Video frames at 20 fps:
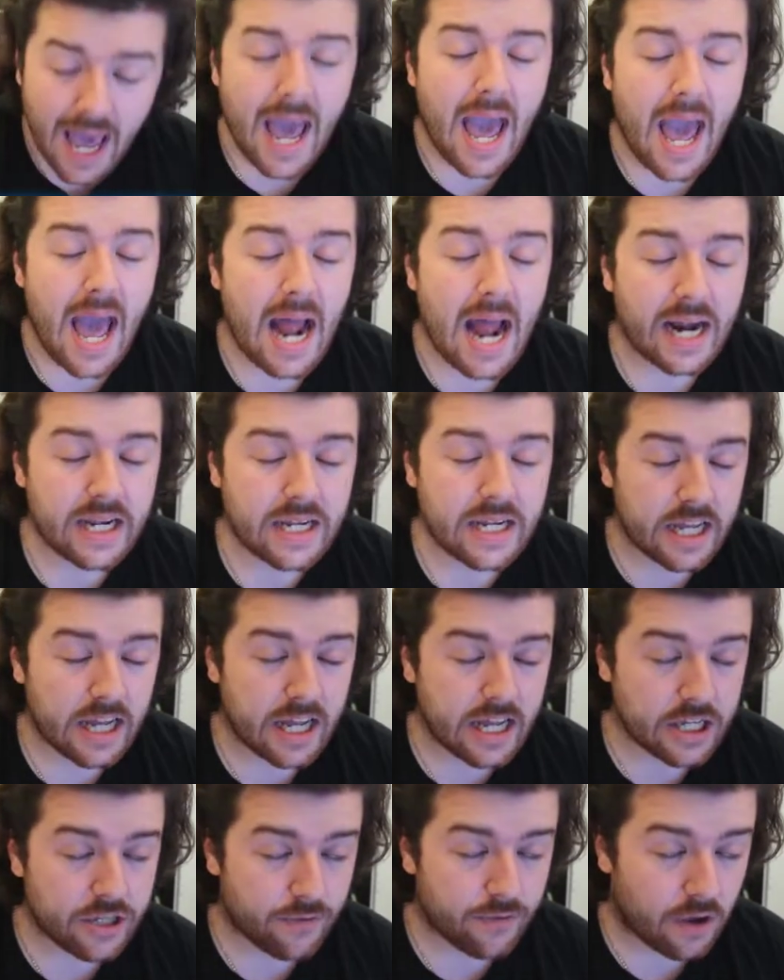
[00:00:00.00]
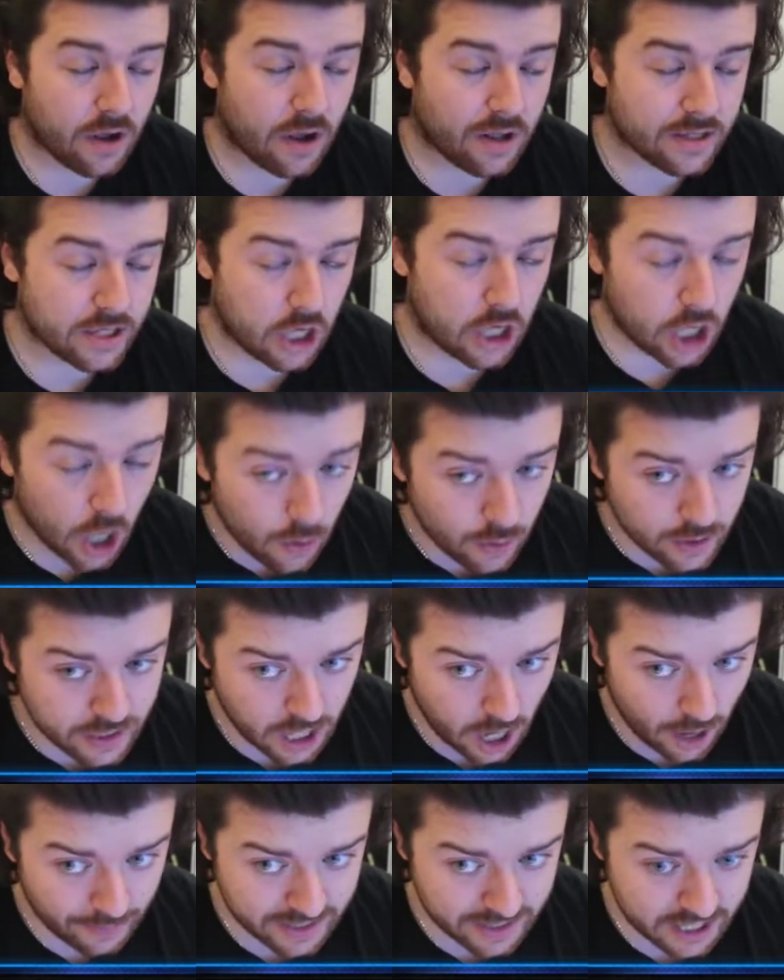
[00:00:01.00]
And as you recall, the lowest
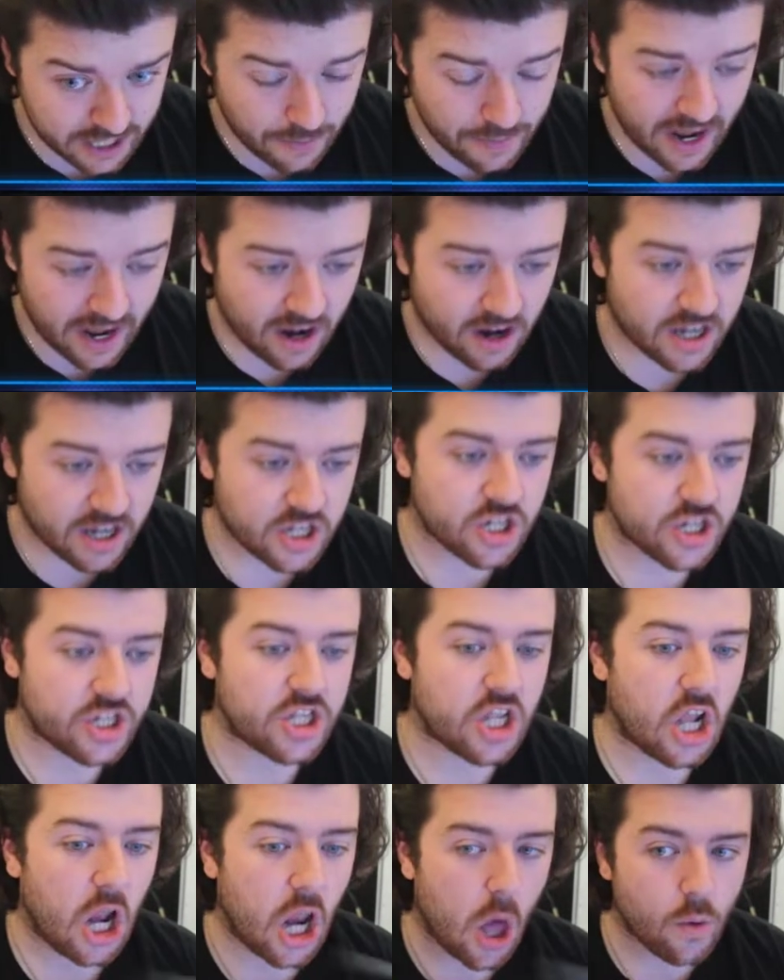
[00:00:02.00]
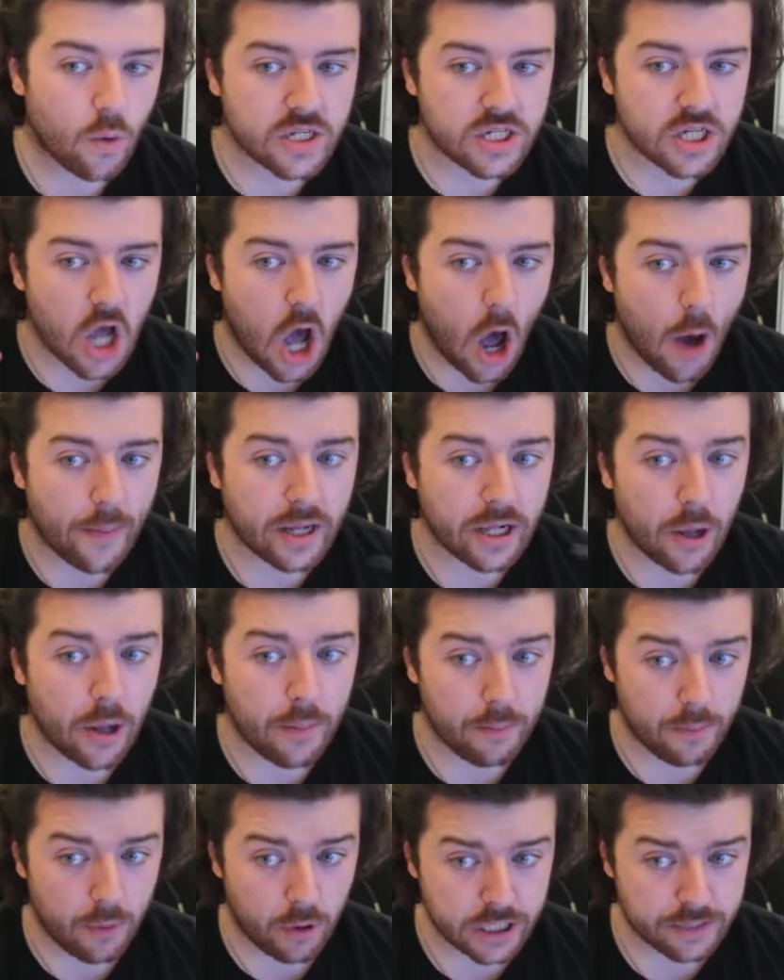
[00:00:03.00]
common denominator is just the lowest common
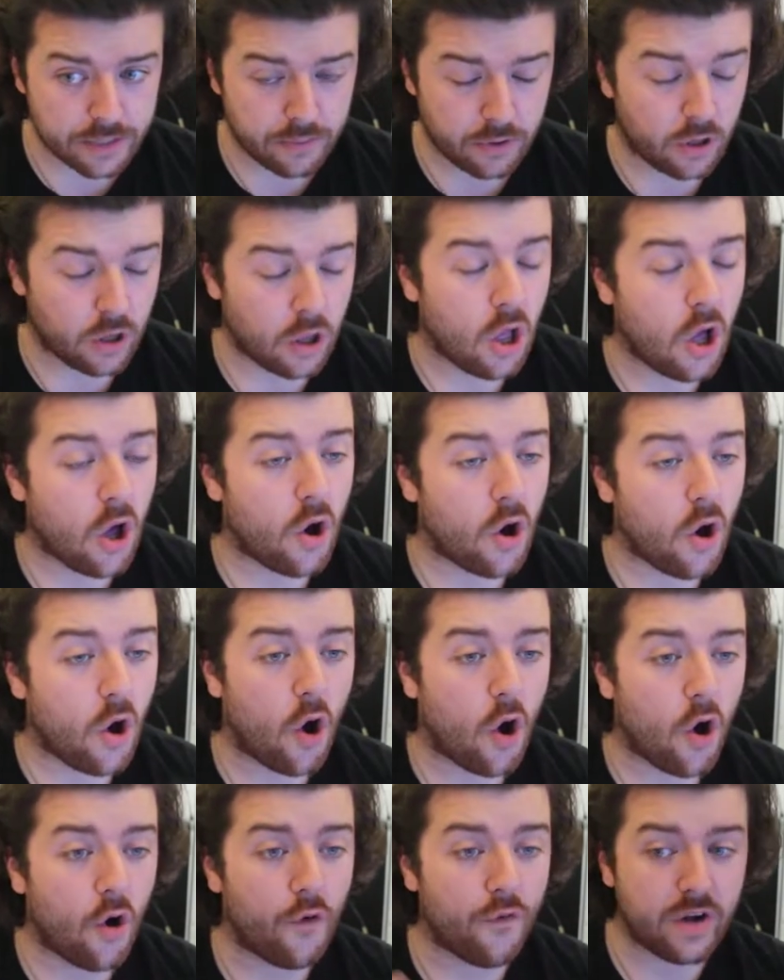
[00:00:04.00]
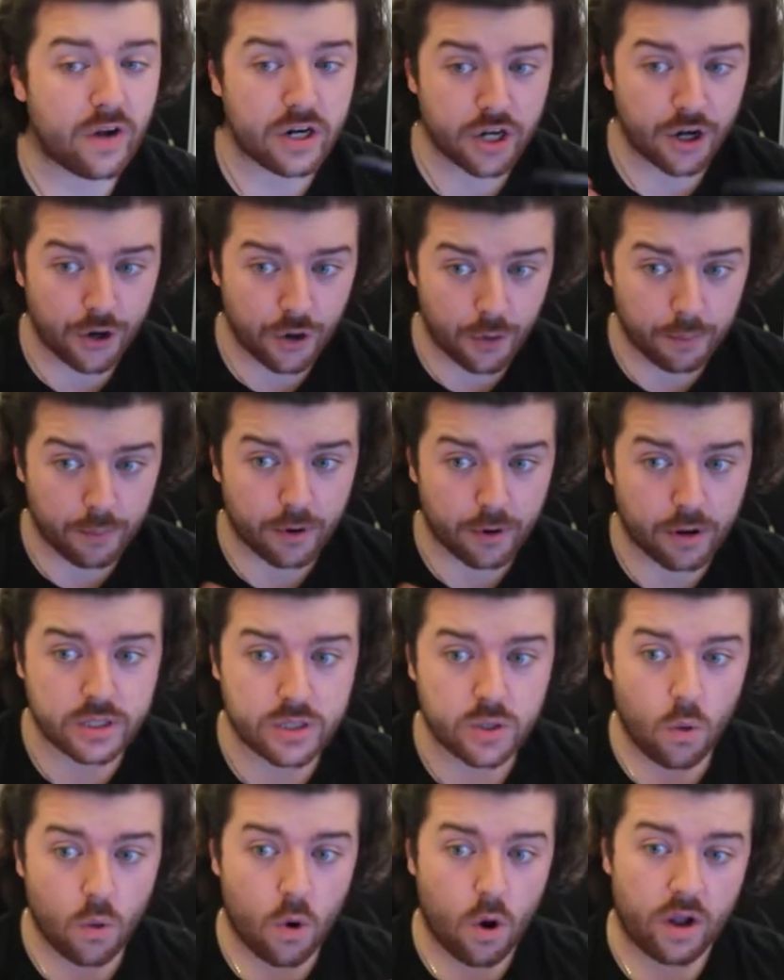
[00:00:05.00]
multiple of the numbers,
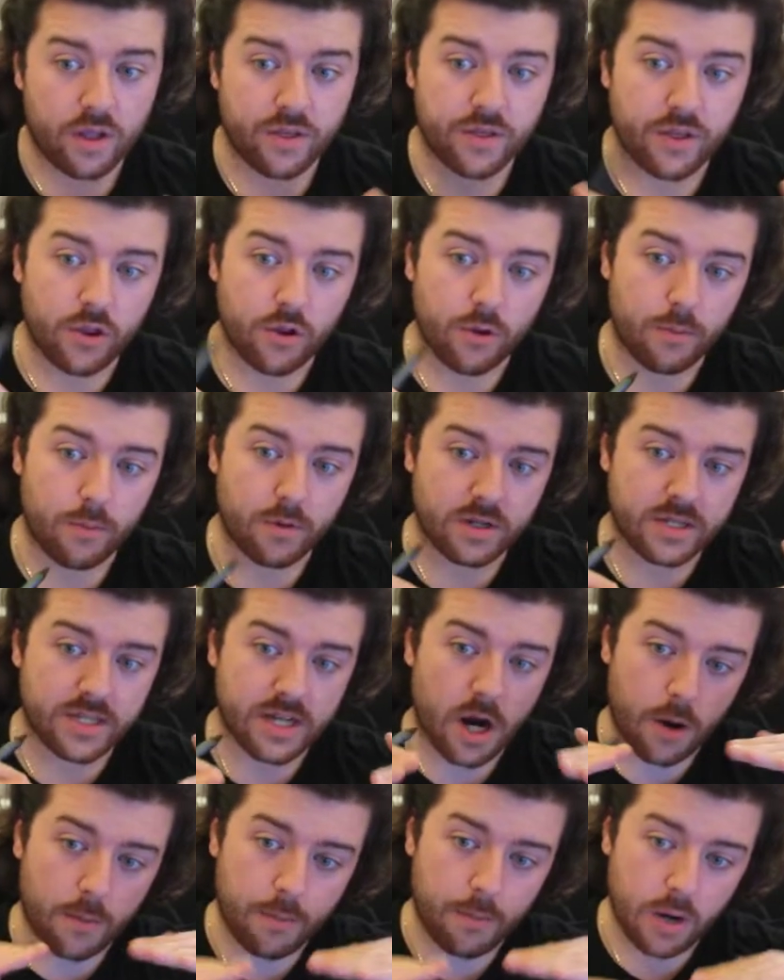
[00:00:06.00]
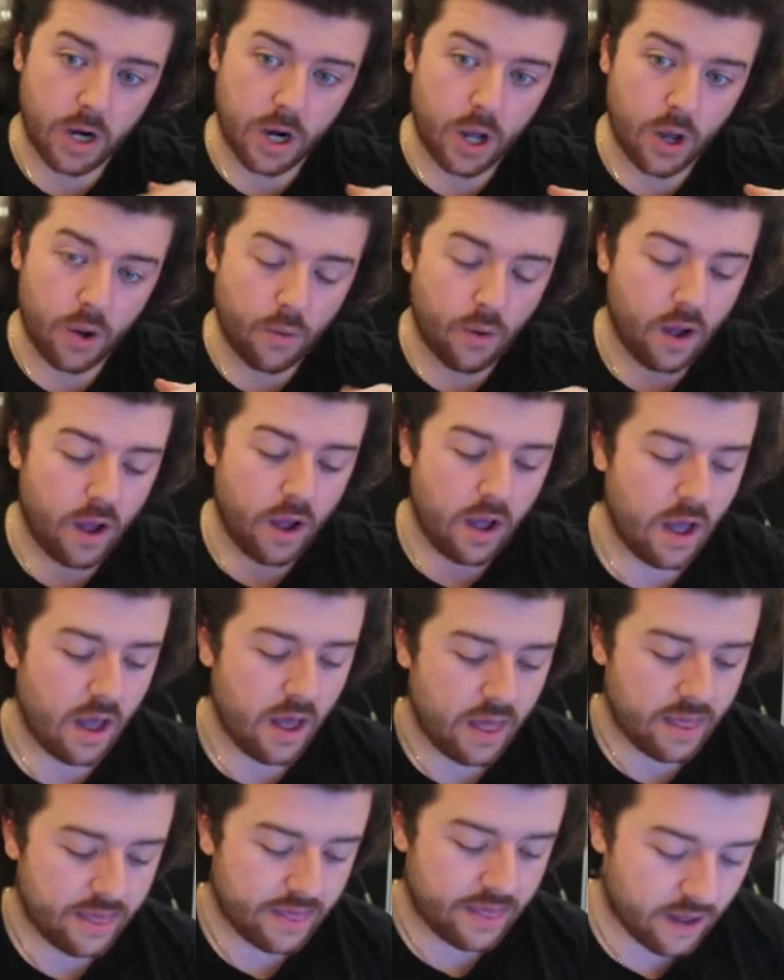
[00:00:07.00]
or the numbers that are below
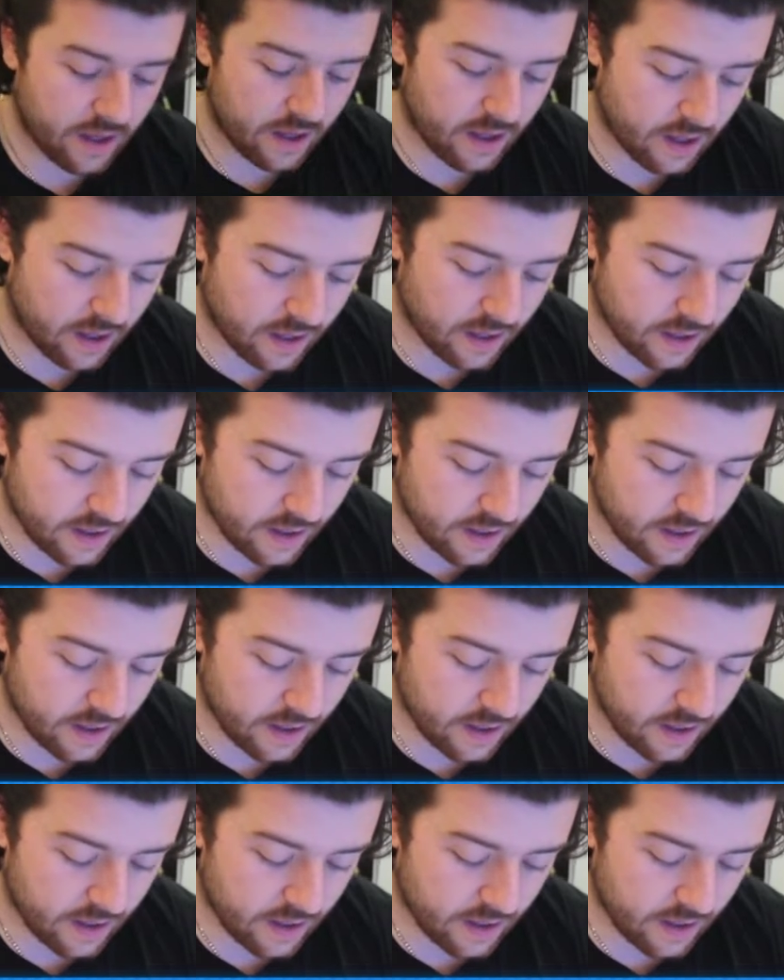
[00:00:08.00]
the